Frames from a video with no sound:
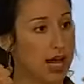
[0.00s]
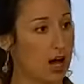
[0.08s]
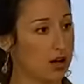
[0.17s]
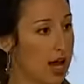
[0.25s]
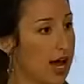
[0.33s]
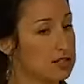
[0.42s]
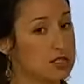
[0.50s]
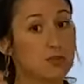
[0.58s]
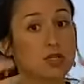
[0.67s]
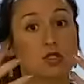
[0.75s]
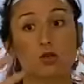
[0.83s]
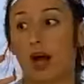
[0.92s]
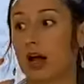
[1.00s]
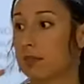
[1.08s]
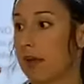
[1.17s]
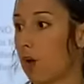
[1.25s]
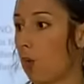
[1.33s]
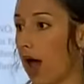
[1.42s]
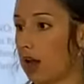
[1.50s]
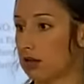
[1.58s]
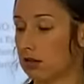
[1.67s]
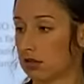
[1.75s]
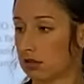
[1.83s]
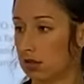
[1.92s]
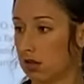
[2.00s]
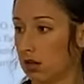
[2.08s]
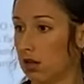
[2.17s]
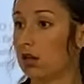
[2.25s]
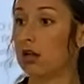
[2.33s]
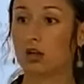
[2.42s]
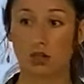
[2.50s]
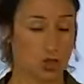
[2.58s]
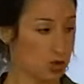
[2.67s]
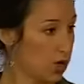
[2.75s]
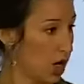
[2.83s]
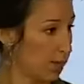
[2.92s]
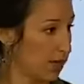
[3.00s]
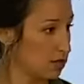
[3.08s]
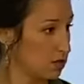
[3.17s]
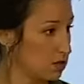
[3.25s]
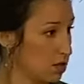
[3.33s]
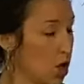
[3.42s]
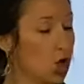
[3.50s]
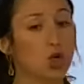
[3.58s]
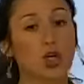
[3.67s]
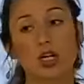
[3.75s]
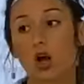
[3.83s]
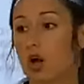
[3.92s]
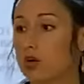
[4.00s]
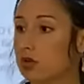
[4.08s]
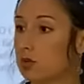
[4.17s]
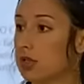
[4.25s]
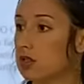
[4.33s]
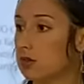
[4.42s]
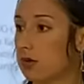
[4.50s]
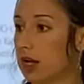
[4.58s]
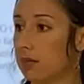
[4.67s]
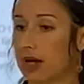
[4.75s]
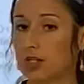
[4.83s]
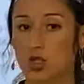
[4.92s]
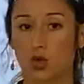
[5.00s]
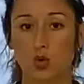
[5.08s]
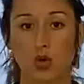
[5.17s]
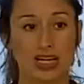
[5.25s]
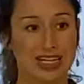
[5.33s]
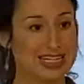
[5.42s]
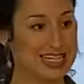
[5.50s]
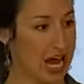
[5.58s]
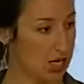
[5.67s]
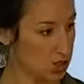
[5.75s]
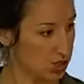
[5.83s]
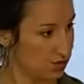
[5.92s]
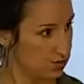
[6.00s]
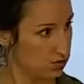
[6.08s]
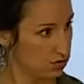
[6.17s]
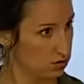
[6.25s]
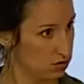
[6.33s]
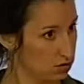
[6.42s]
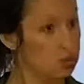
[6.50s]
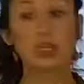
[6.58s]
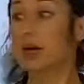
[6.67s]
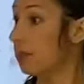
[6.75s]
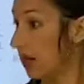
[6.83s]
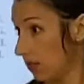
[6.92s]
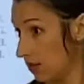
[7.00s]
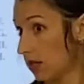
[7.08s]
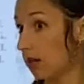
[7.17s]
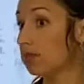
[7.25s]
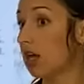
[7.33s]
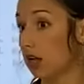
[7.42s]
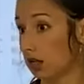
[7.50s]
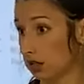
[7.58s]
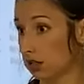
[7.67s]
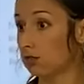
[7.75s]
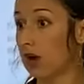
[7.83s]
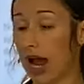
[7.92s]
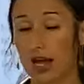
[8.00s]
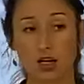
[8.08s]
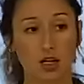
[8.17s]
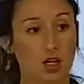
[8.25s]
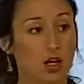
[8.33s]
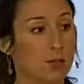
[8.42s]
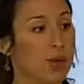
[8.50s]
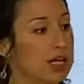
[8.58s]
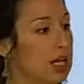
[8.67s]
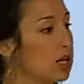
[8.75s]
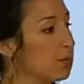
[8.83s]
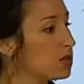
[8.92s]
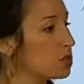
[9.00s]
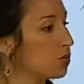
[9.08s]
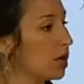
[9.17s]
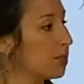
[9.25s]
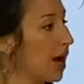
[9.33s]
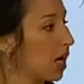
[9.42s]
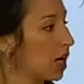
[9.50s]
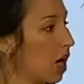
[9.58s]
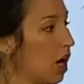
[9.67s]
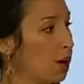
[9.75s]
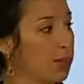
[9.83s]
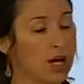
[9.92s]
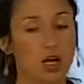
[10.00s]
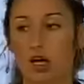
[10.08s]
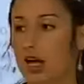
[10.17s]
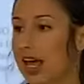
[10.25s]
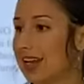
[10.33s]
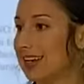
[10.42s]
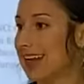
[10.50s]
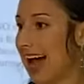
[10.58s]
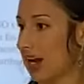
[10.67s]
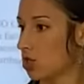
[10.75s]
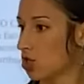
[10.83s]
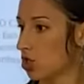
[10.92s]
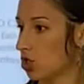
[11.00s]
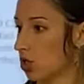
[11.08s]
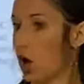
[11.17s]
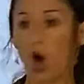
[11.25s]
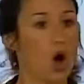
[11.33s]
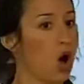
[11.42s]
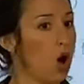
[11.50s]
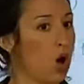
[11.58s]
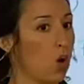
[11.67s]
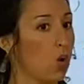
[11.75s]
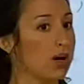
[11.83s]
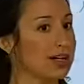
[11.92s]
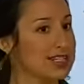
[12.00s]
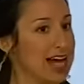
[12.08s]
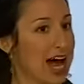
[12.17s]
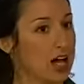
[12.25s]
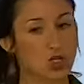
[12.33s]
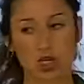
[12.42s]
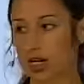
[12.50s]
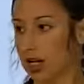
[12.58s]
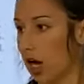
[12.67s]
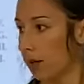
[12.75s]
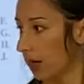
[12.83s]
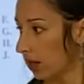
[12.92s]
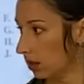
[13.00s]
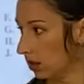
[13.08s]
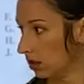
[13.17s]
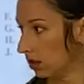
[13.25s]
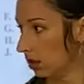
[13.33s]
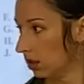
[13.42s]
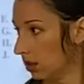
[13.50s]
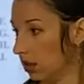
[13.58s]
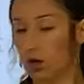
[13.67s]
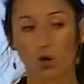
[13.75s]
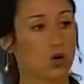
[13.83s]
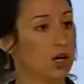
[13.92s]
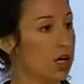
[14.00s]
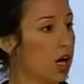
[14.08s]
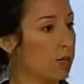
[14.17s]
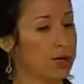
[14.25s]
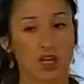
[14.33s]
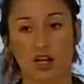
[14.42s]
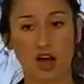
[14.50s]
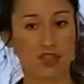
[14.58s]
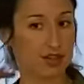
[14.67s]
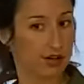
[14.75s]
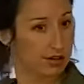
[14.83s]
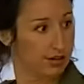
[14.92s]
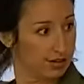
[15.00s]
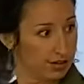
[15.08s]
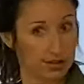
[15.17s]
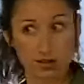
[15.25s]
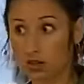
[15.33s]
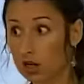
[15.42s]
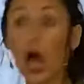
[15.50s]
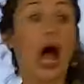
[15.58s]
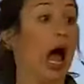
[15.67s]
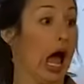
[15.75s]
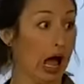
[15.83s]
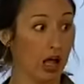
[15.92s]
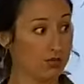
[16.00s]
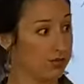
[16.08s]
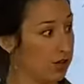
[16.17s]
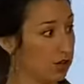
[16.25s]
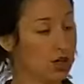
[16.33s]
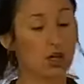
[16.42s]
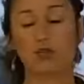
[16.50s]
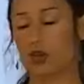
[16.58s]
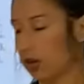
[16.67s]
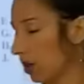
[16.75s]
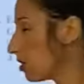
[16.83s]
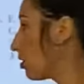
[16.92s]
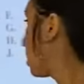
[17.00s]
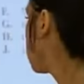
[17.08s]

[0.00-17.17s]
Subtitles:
out has to be surrounded by what? 2 commas. Could it also be surrounded by 2 dashes? Yes. They mean the same thing, right? But can it be surrounded by a comma and a dash? No. Or a dash and a comma? No. Or a comma and nothing? No. Ah, very good, very good. So